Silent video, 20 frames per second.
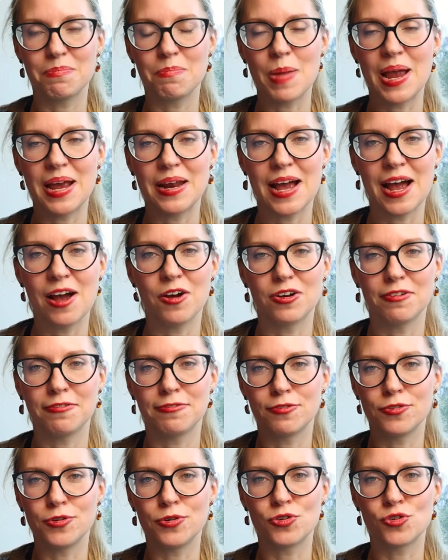made out of
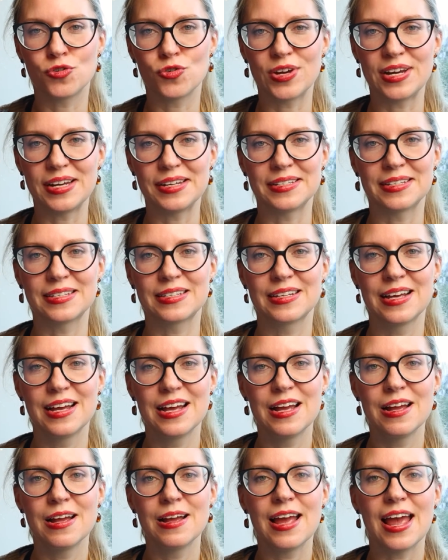fruit trees.
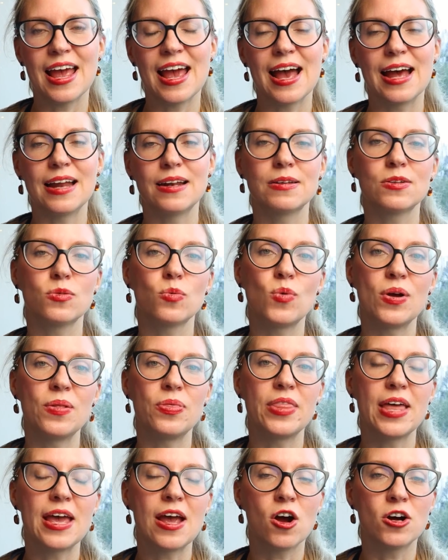And
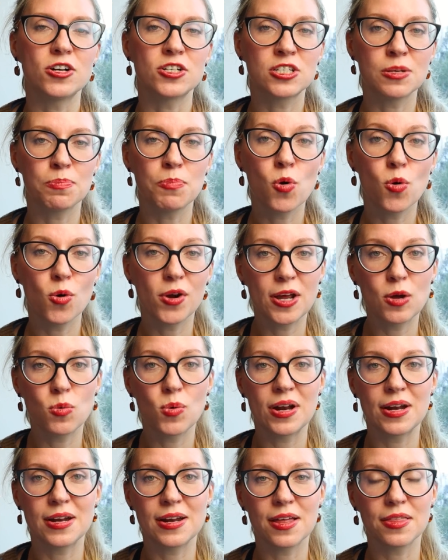when they are supporting
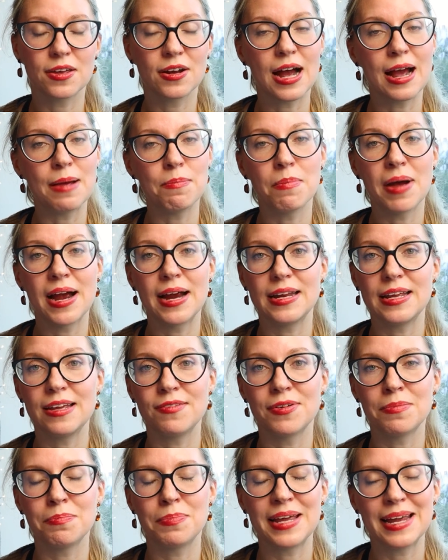one another, I might
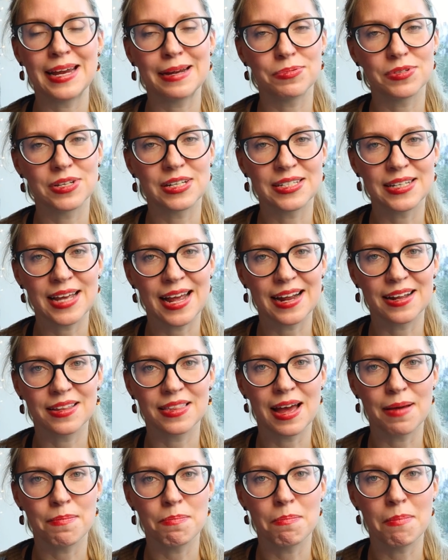even be able to take
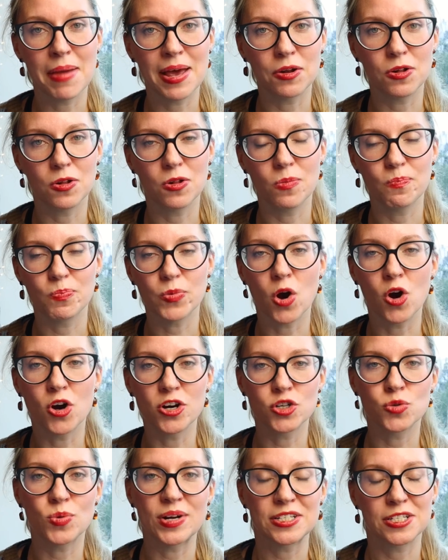that metal
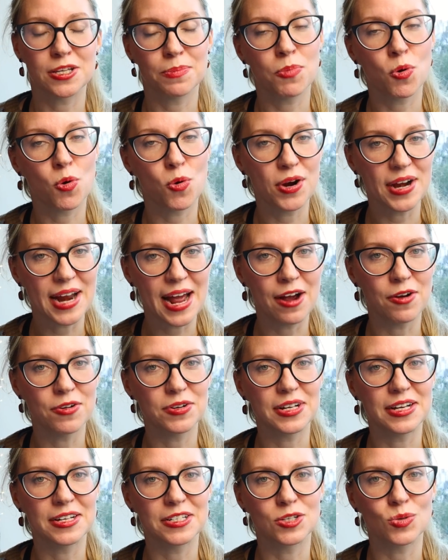archway support
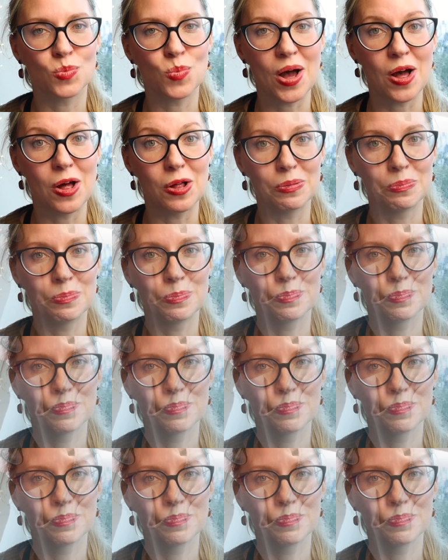out as well.